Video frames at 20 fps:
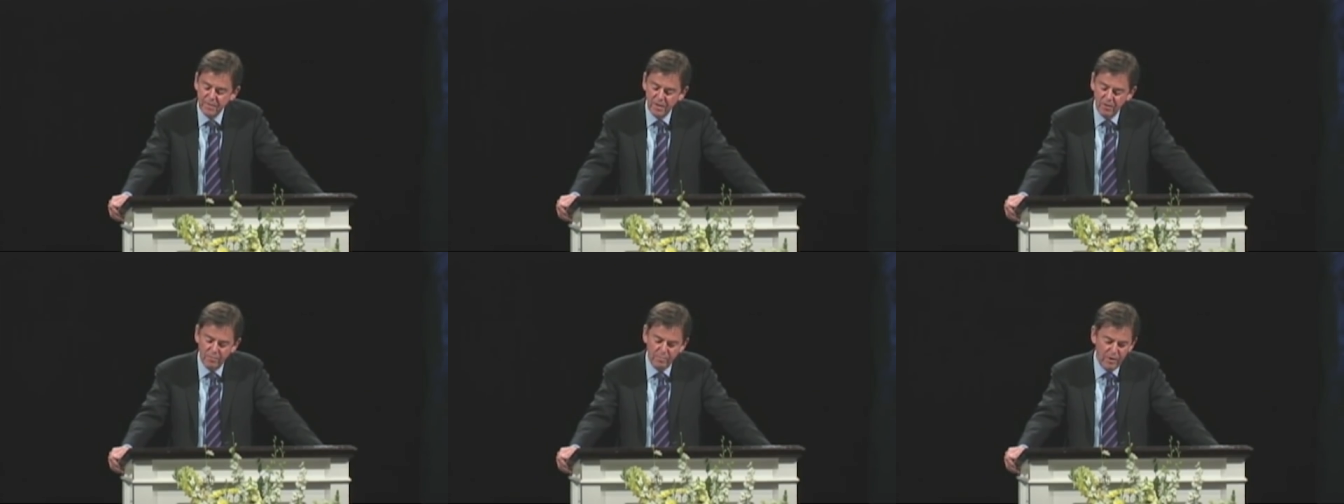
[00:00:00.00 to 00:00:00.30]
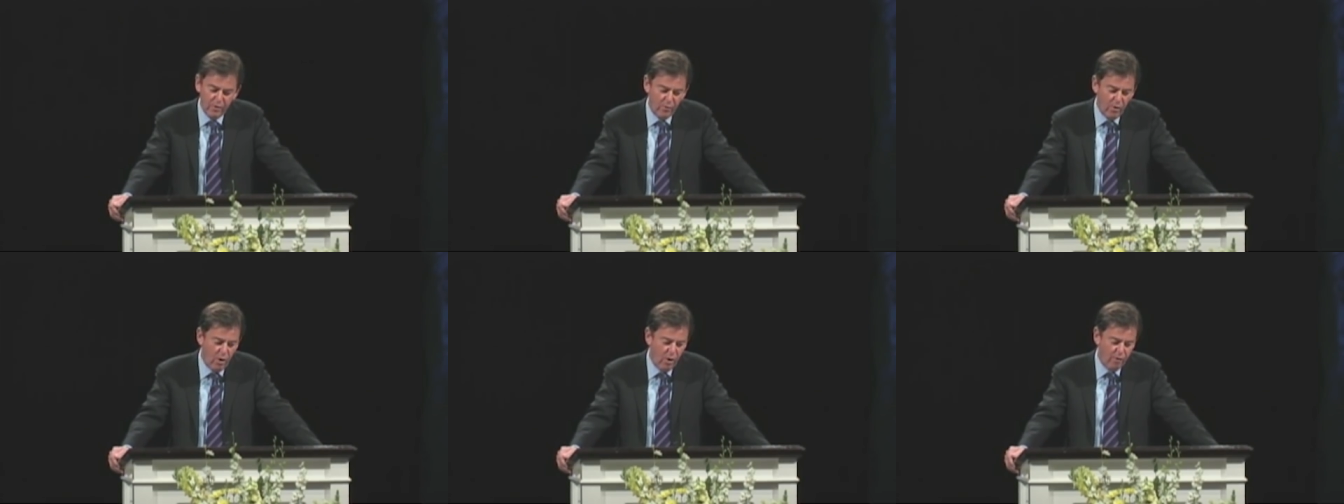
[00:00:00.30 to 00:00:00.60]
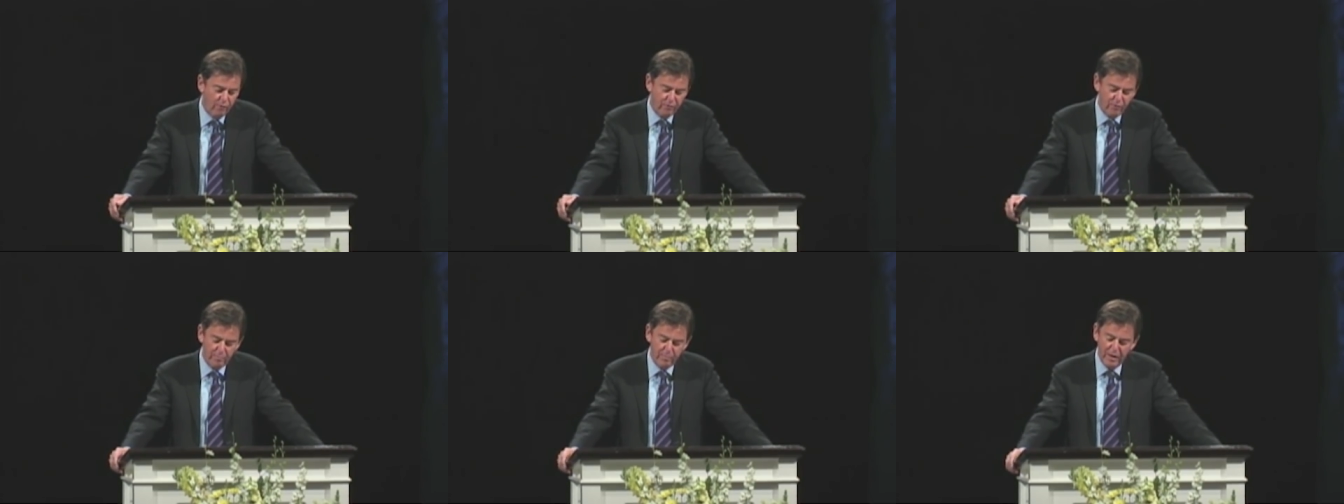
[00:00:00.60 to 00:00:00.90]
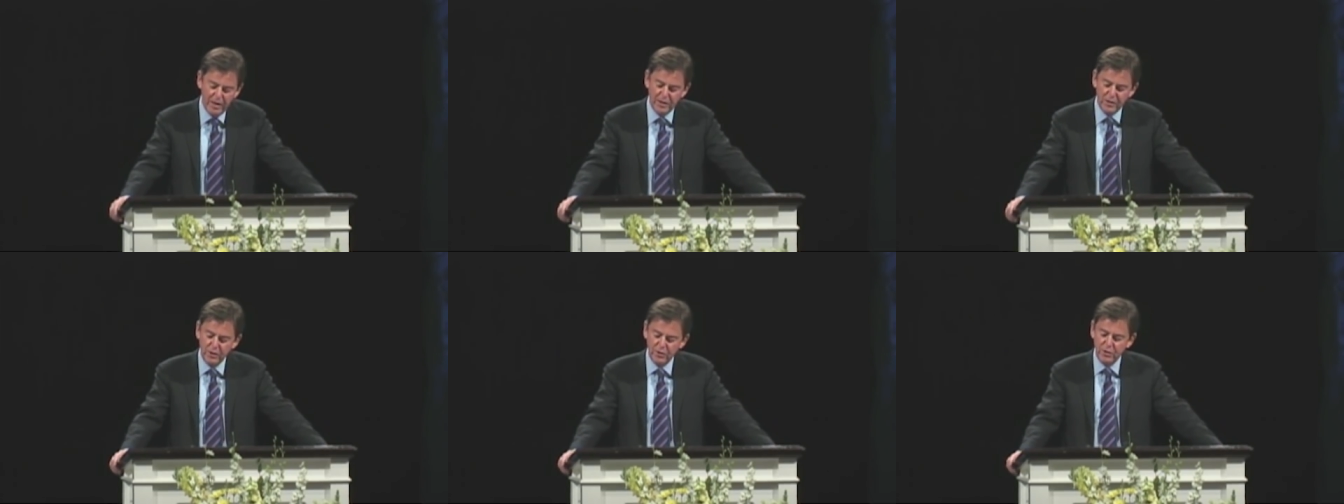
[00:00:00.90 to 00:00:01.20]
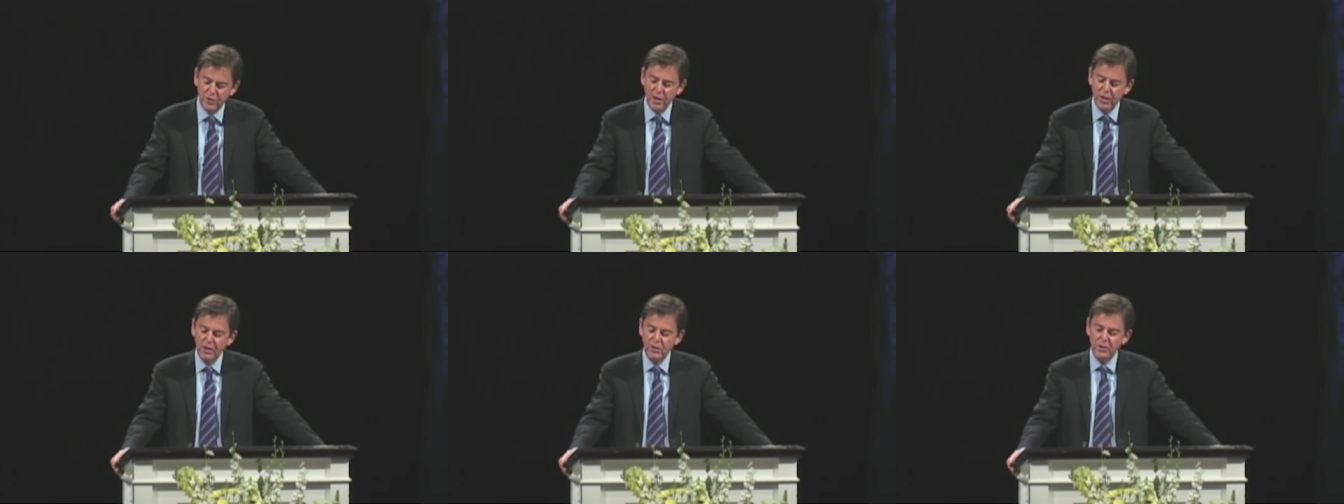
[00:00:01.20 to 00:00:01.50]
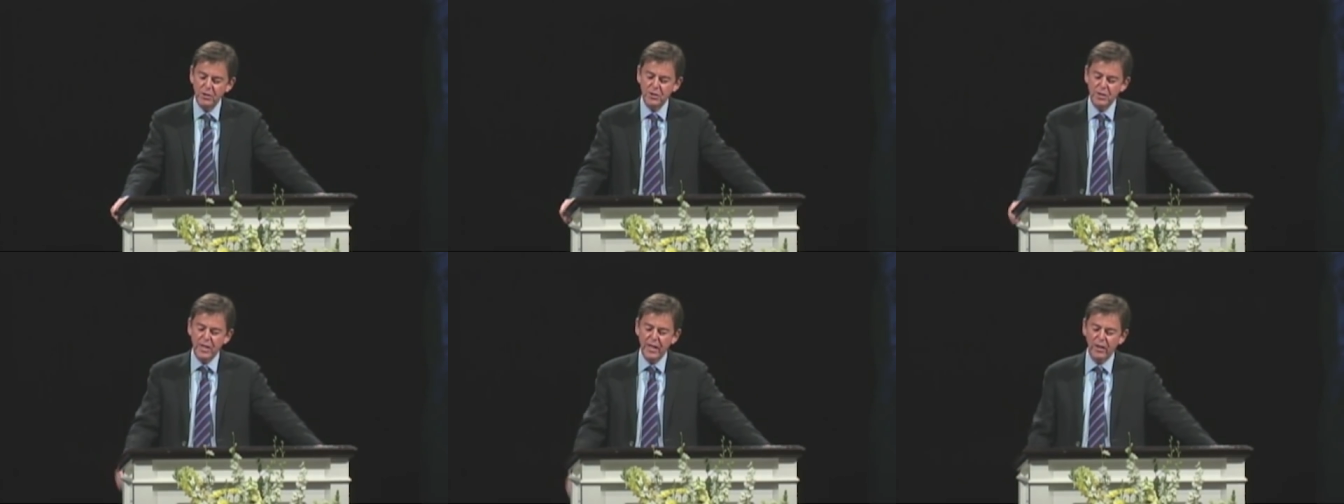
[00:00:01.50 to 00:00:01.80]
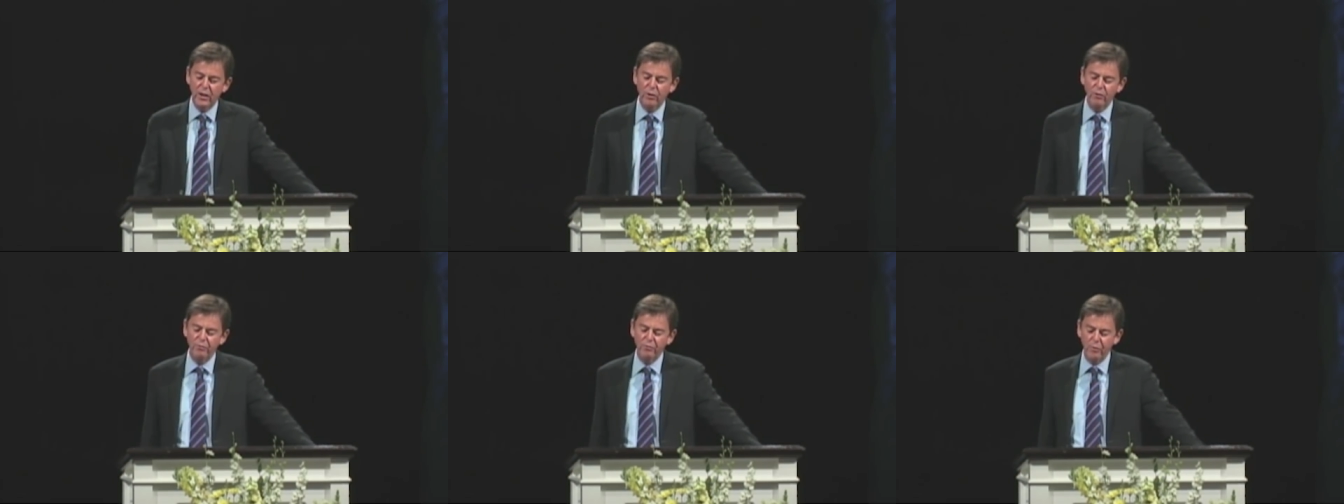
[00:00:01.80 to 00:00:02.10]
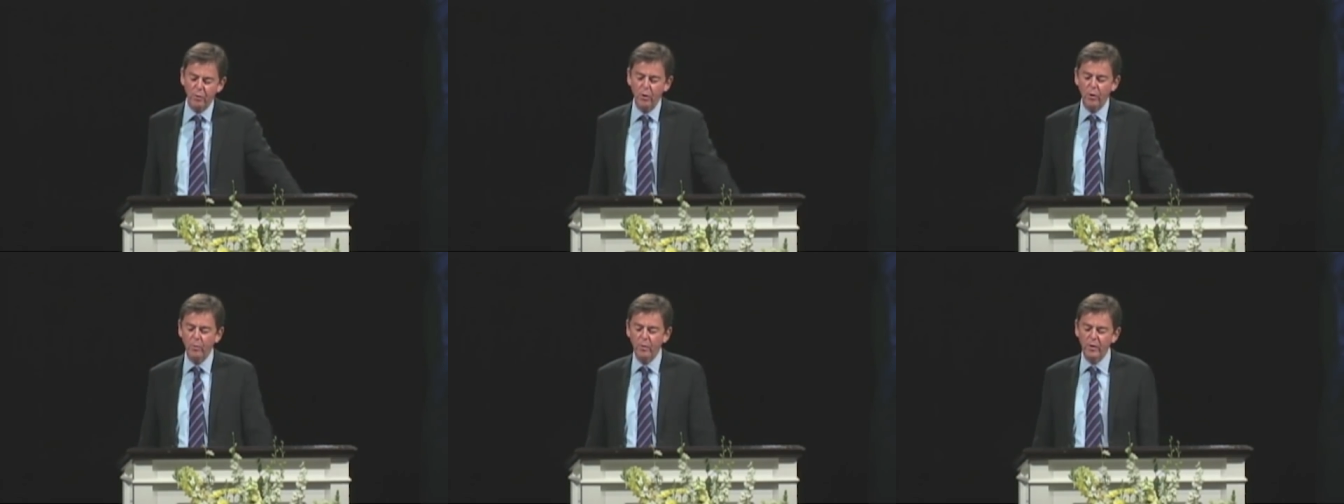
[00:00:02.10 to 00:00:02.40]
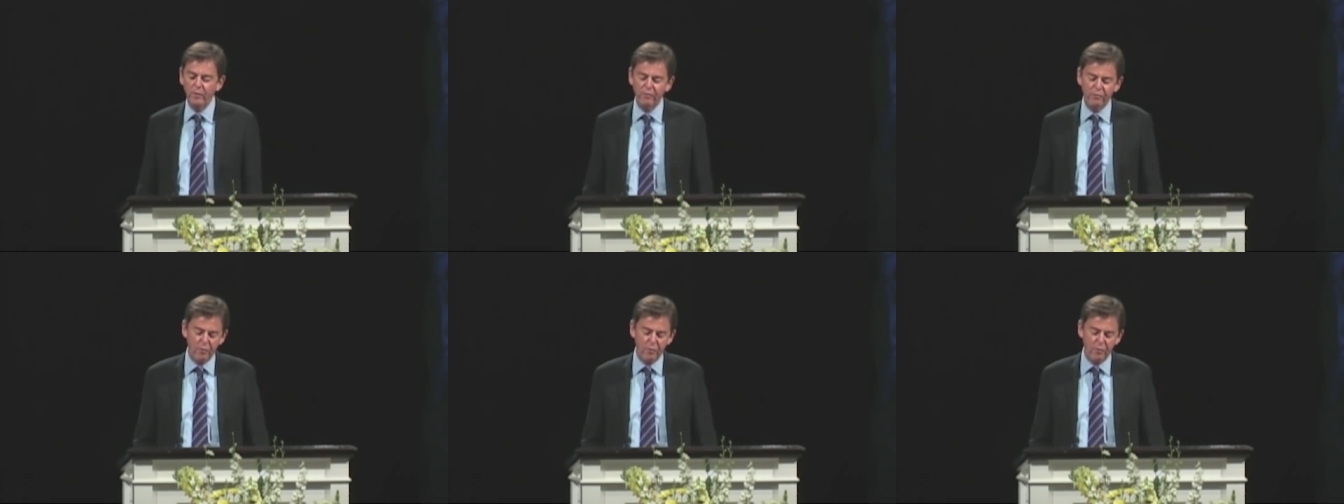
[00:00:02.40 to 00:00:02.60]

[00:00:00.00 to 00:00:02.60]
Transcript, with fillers: It would be wrong for me to, to take you forward